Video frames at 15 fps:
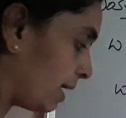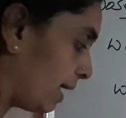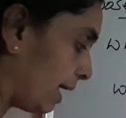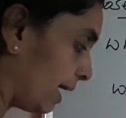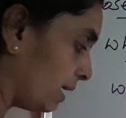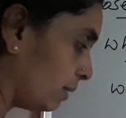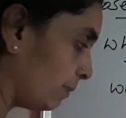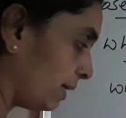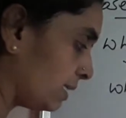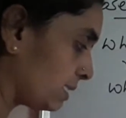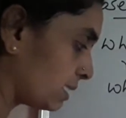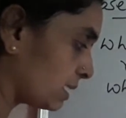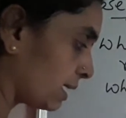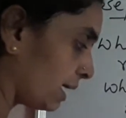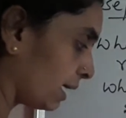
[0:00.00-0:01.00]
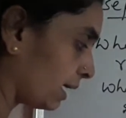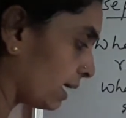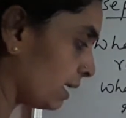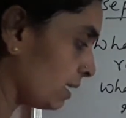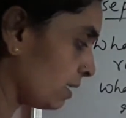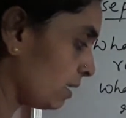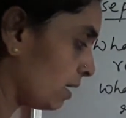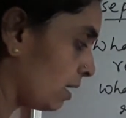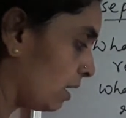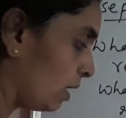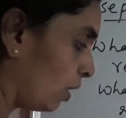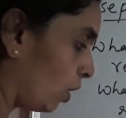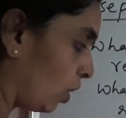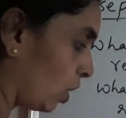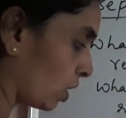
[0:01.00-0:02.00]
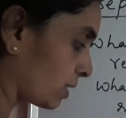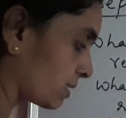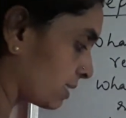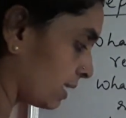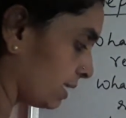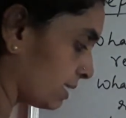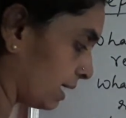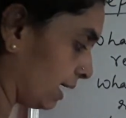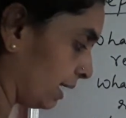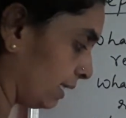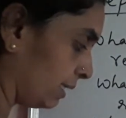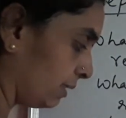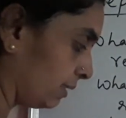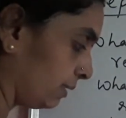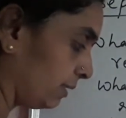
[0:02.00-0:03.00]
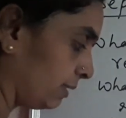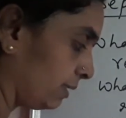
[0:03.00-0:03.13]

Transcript: Animals take in oxygen,